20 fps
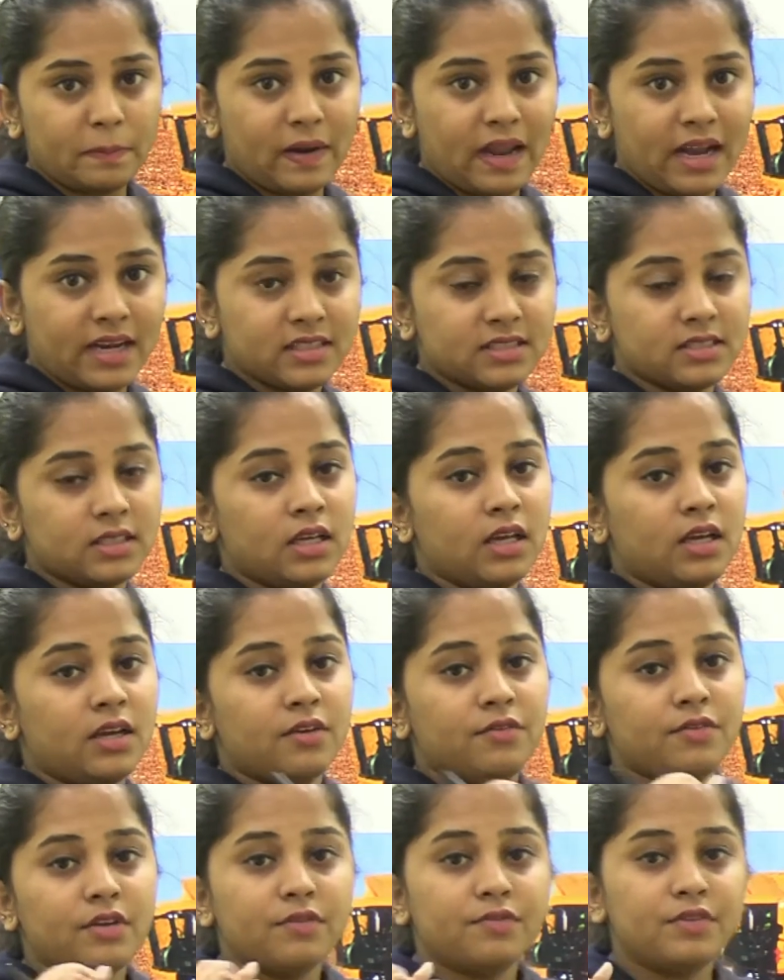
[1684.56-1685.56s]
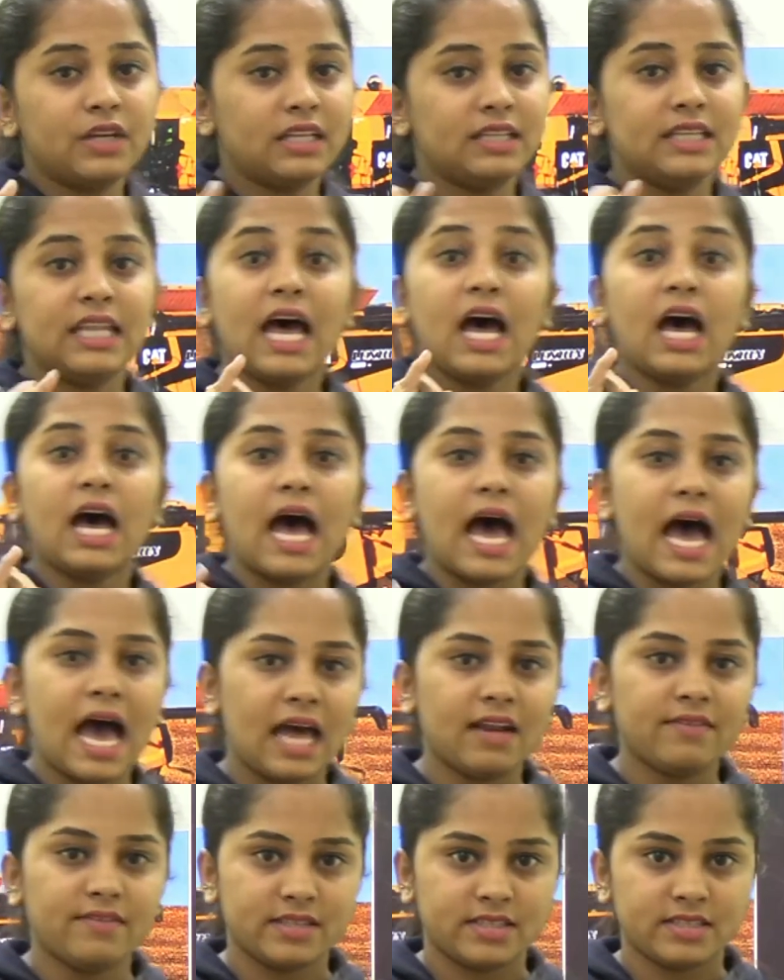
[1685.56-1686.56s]
plants, we have done the
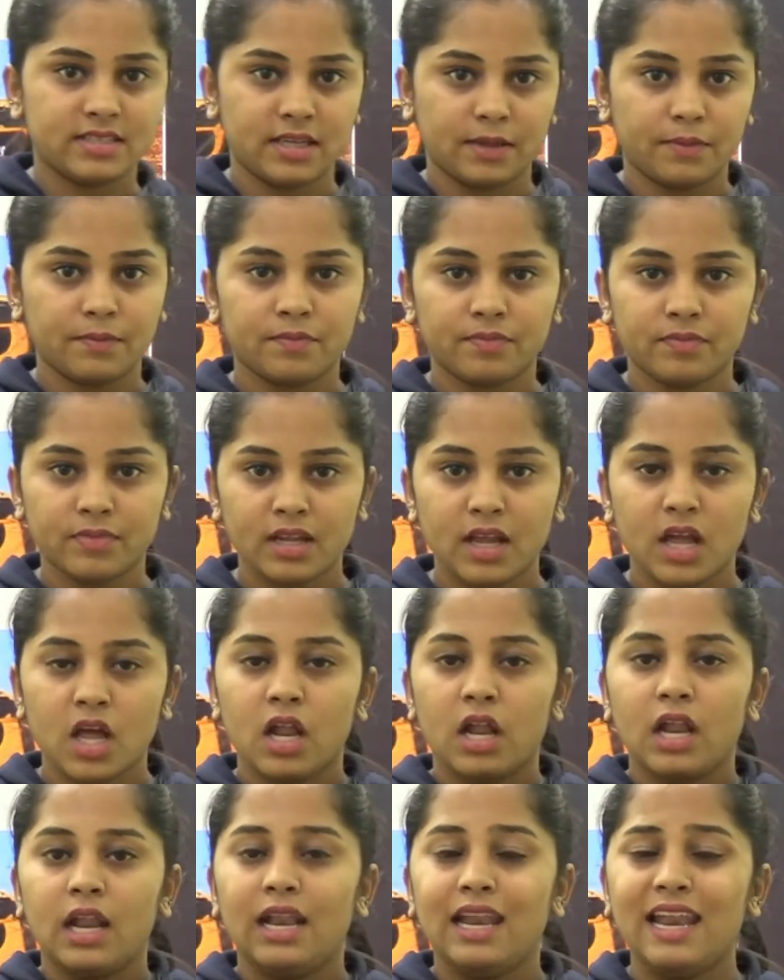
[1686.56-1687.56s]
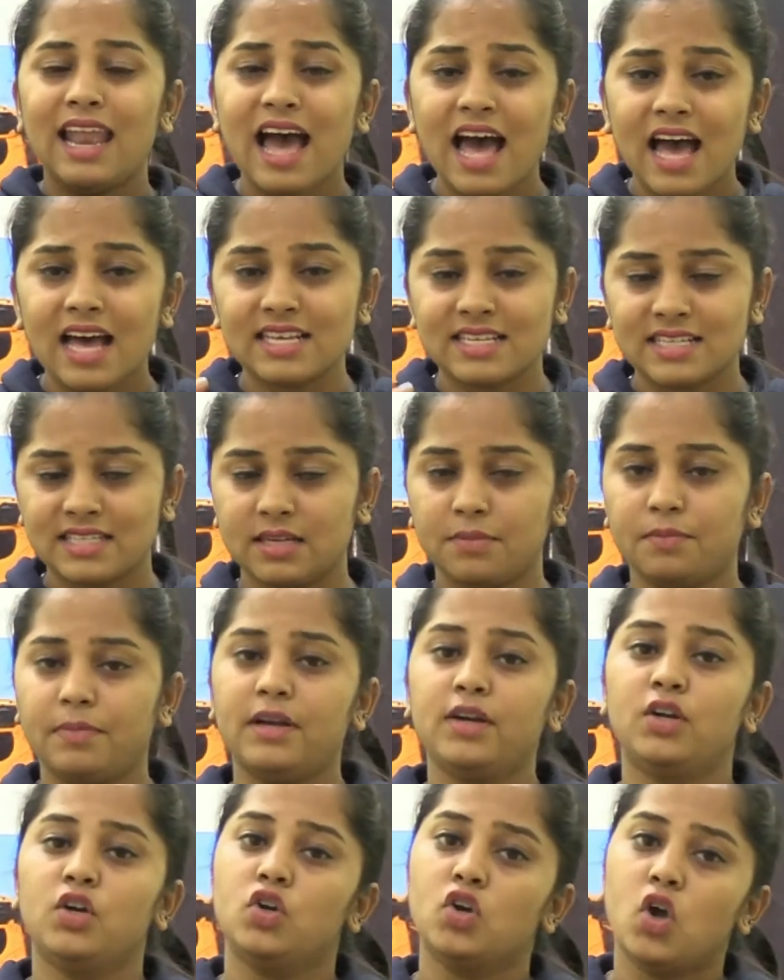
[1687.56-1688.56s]
harvesting. Last
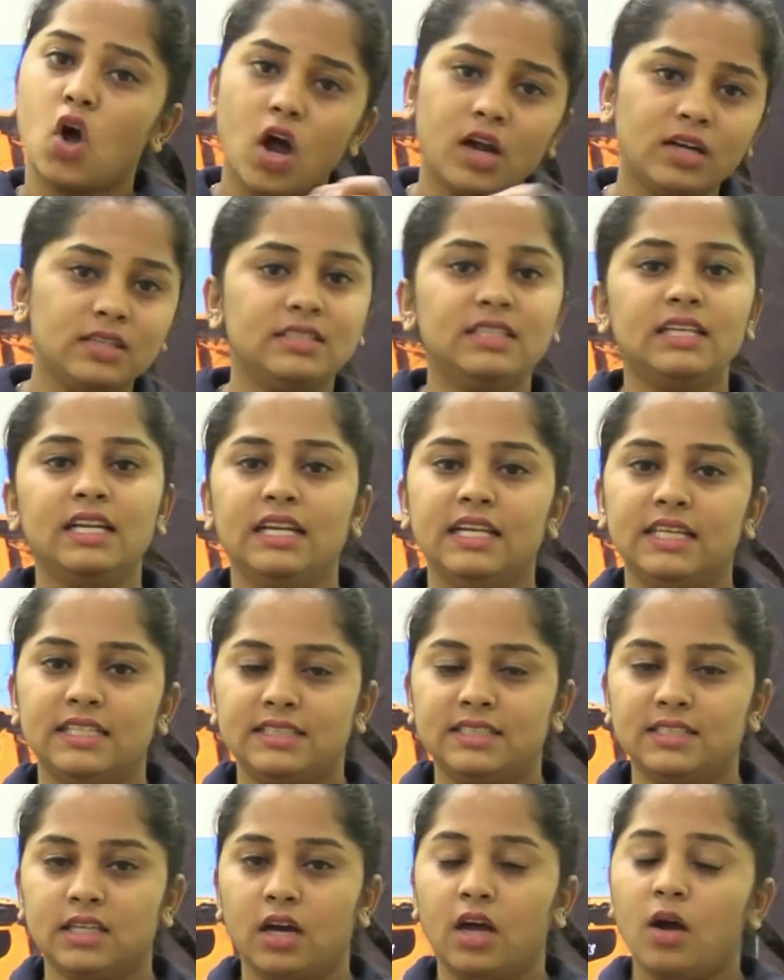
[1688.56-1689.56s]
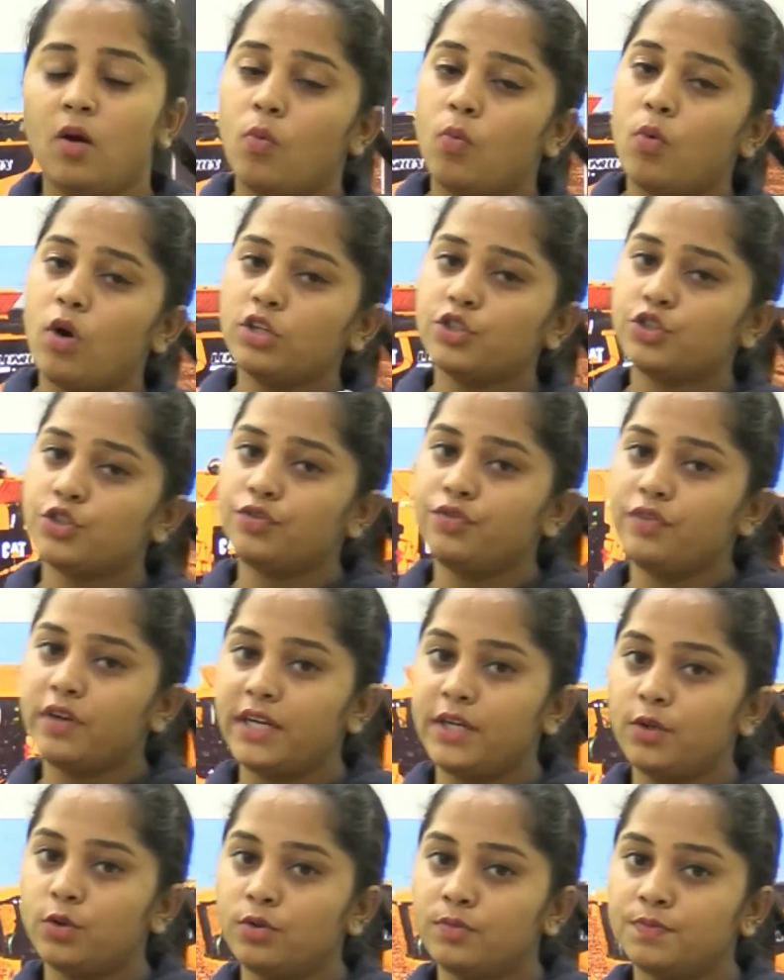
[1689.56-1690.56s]
but not the least, what should
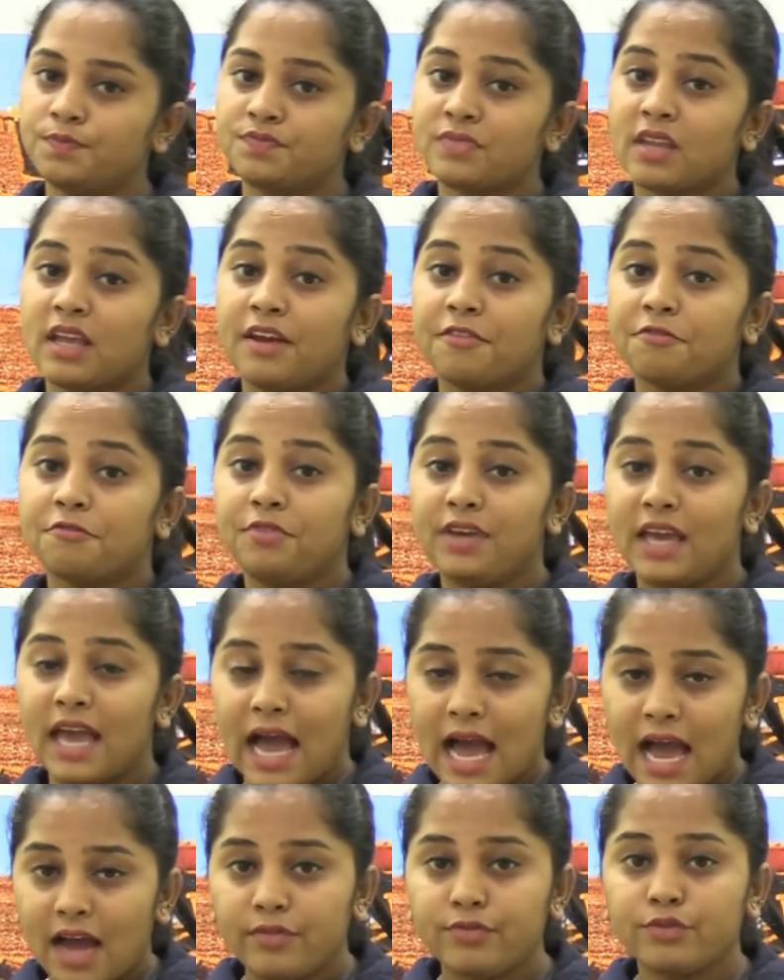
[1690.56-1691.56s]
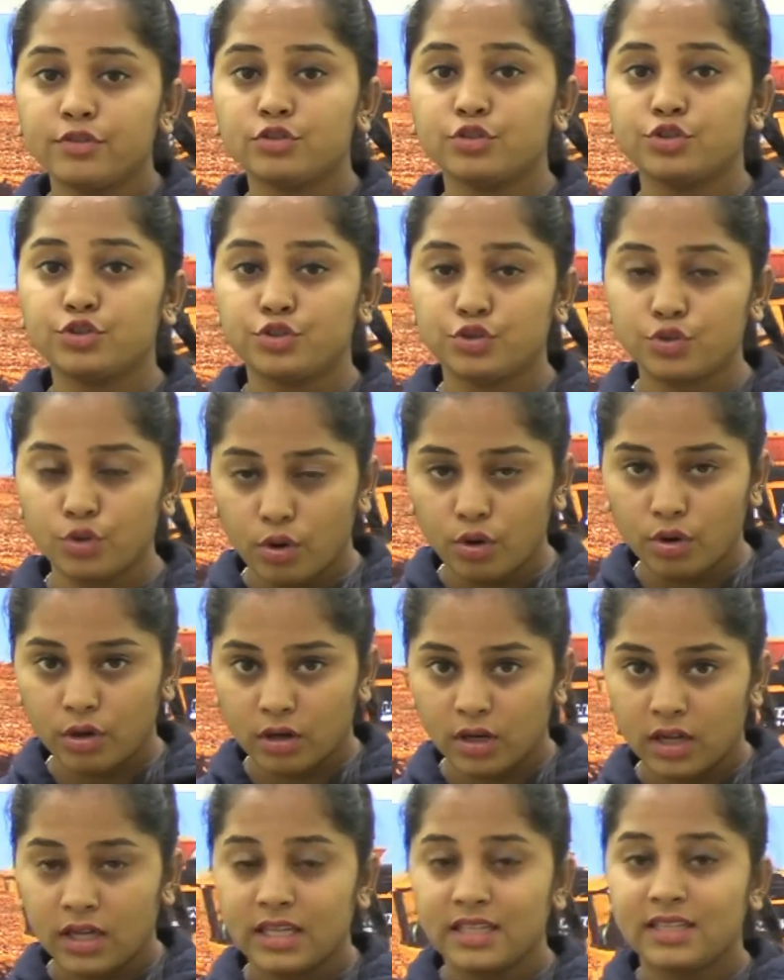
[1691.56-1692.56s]
we do? We have to
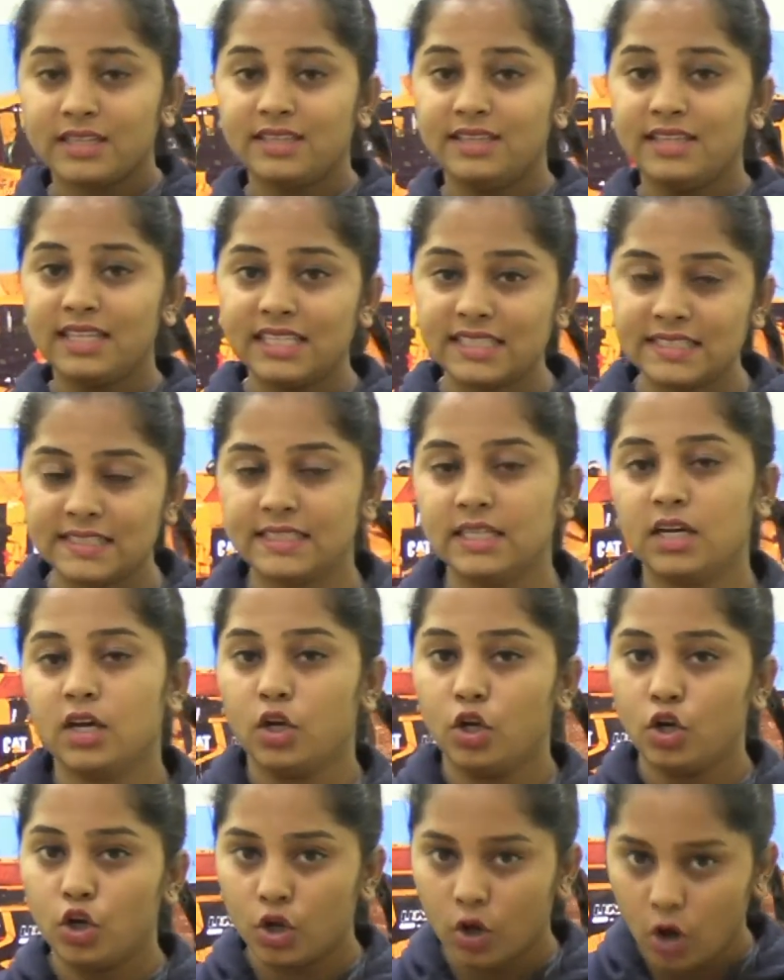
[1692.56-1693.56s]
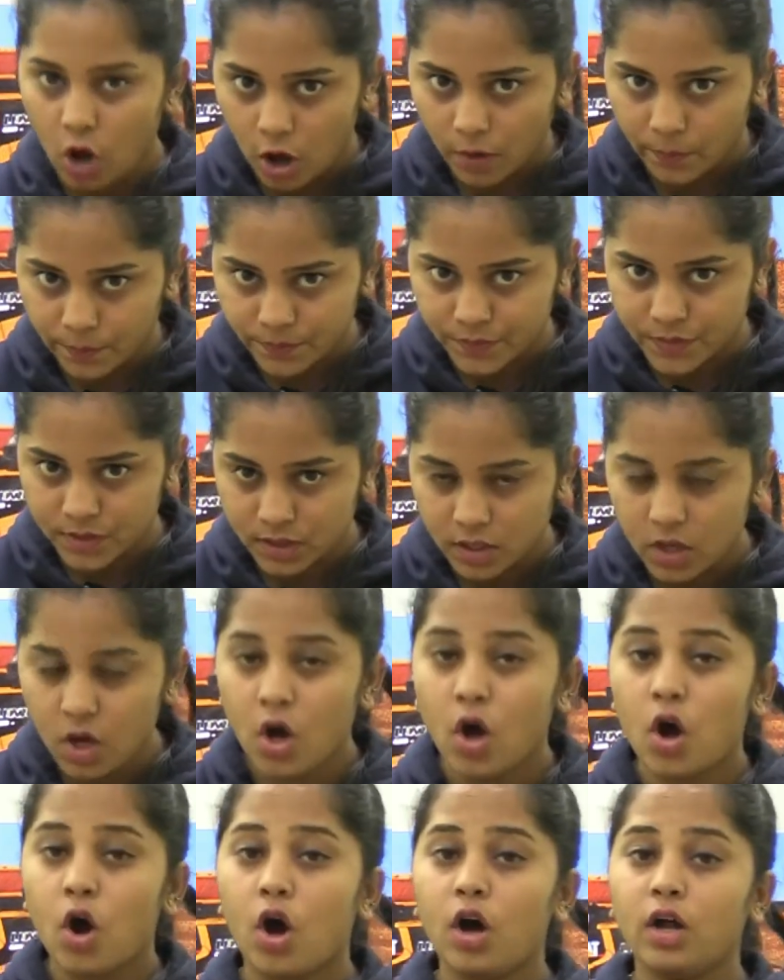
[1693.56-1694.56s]
store this crops
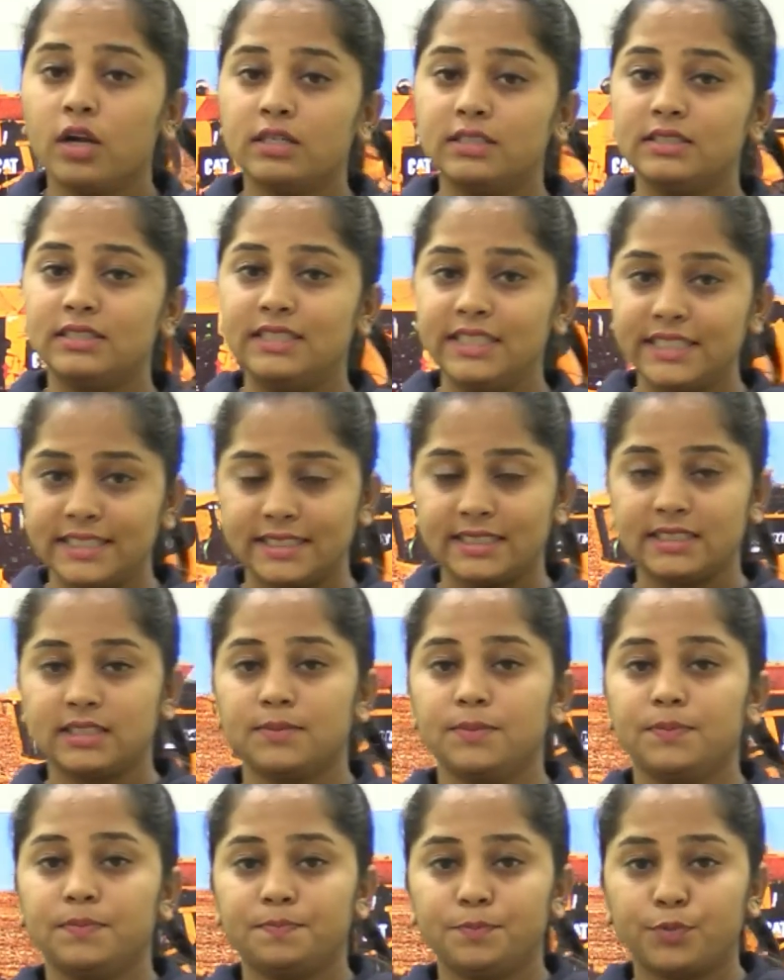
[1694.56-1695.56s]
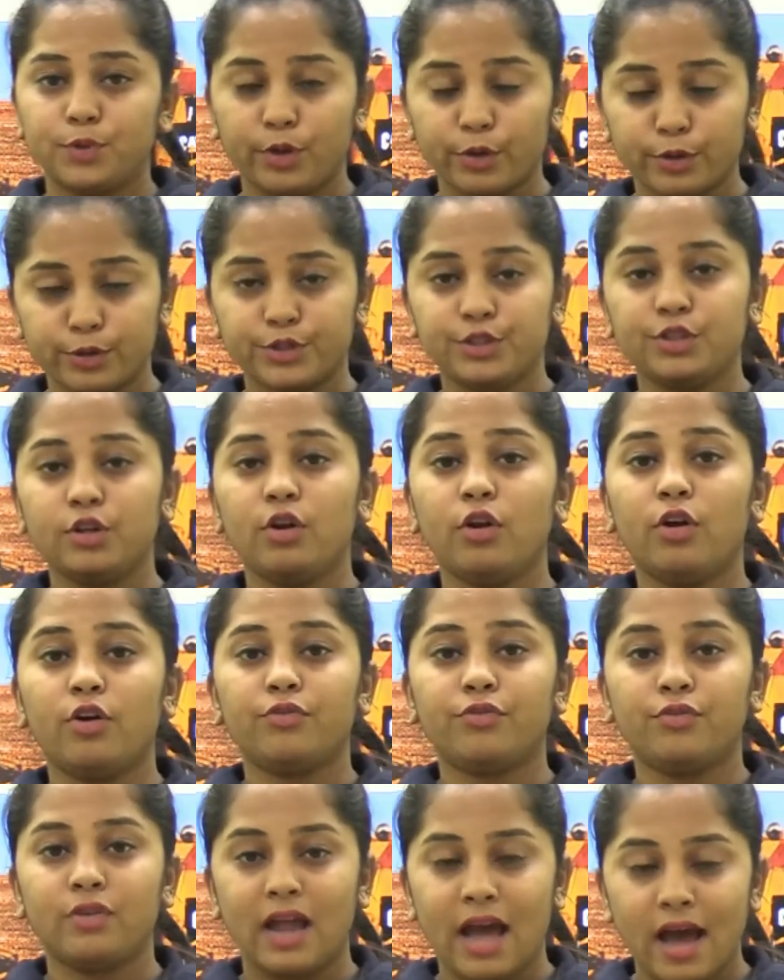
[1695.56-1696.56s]
or this production
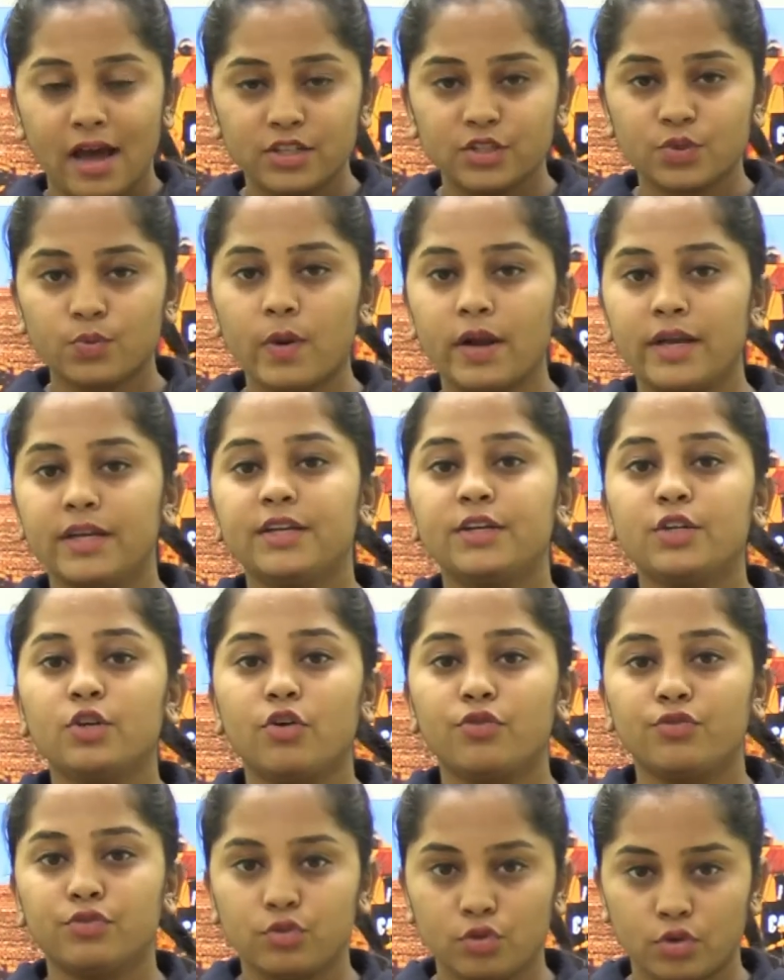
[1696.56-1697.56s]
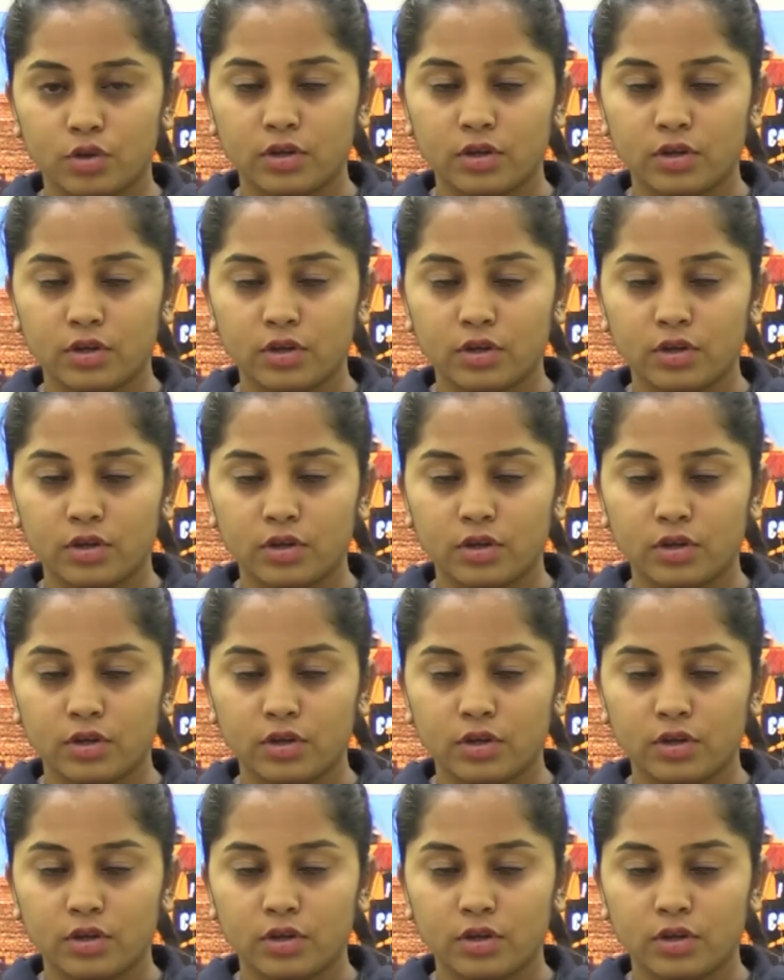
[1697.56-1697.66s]
of large quantity of